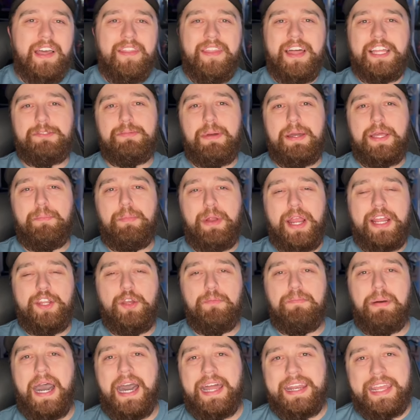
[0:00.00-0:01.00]
That's my brand
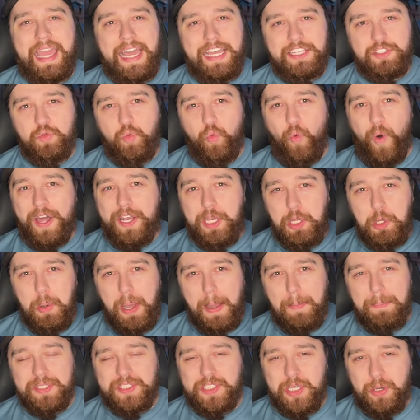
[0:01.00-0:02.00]
new podcast. One new
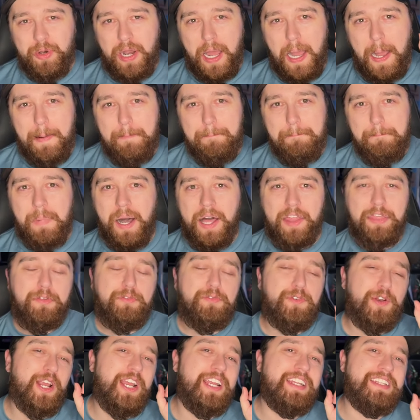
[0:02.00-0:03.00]
episode a month
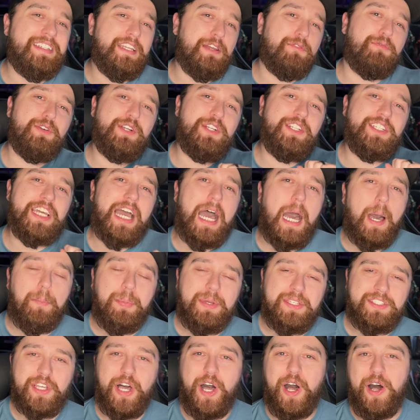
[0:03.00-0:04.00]
for different
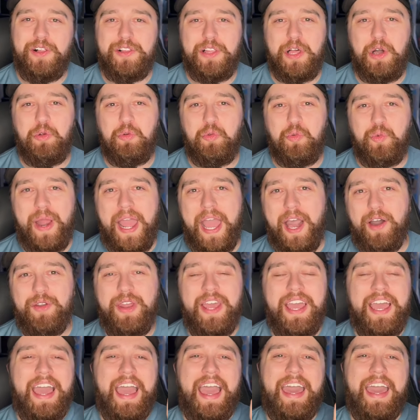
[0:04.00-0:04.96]
topics all around.